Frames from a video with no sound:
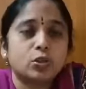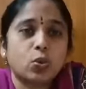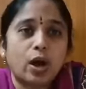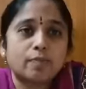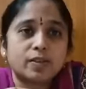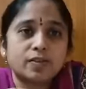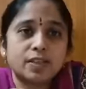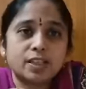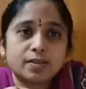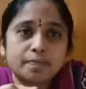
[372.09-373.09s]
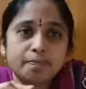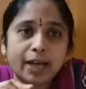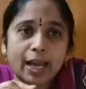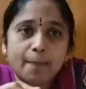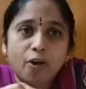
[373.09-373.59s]
So observe this
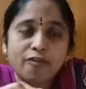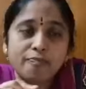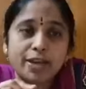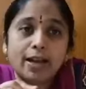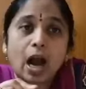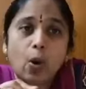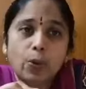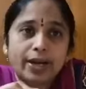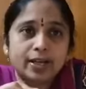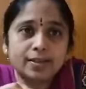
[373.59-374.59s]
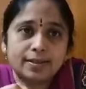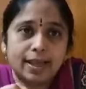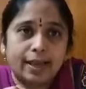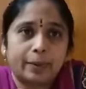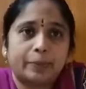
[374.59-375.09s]
type of beak, how it is
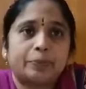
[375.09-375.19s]
there.